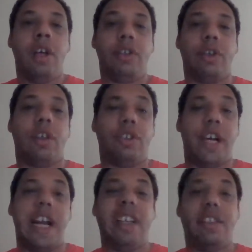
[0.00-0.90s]
So the
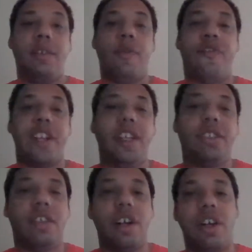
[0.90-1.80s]
Giants
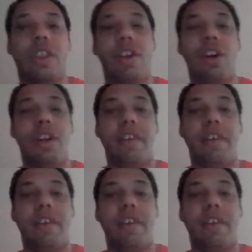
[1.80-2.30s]
finished their third